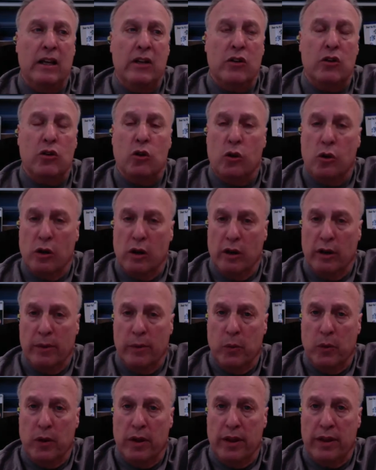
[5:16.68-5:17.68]
doing it
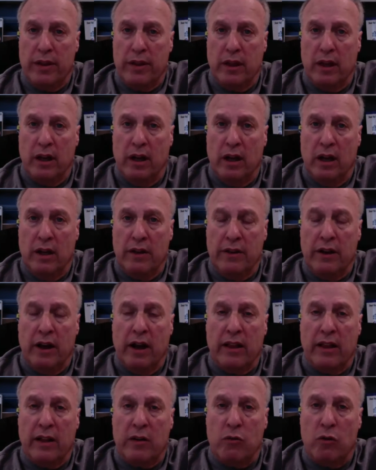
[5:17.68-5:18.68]
with
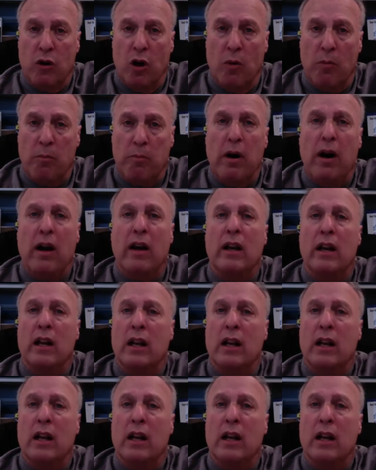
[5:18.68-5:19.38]
nylon rope. But